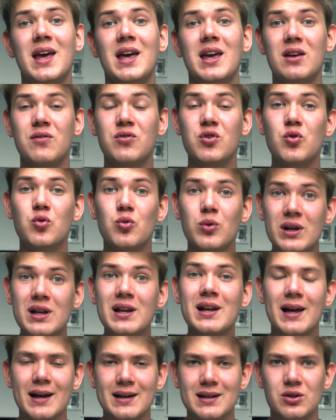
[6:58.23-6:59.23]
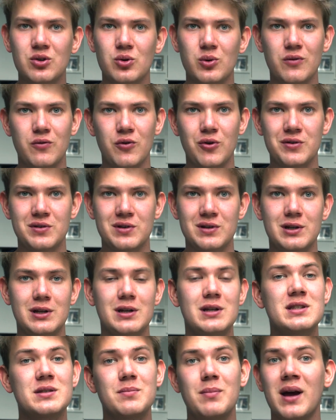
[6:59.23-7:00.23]
If you really liked the university,
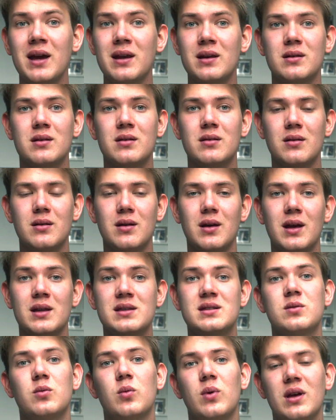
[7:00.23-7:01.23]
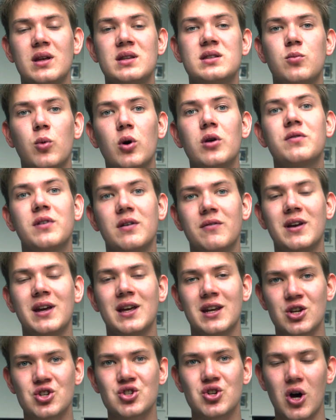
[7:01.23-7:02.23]
it's worth giving
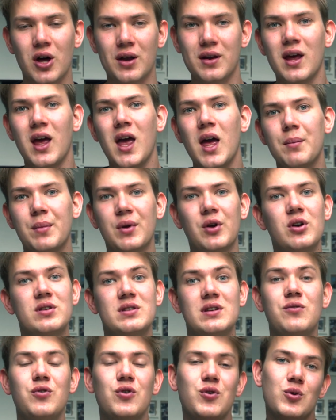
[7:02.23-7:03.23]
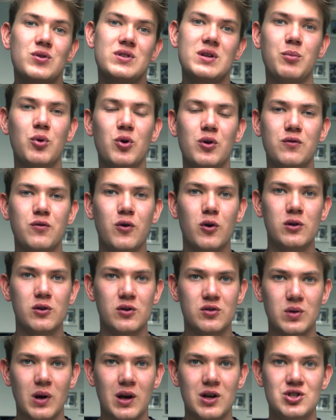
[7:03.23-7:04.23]
it a shot, because if you use the portfolio
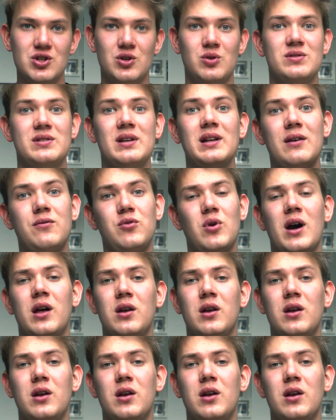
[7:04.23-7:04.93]
strategy, you still have your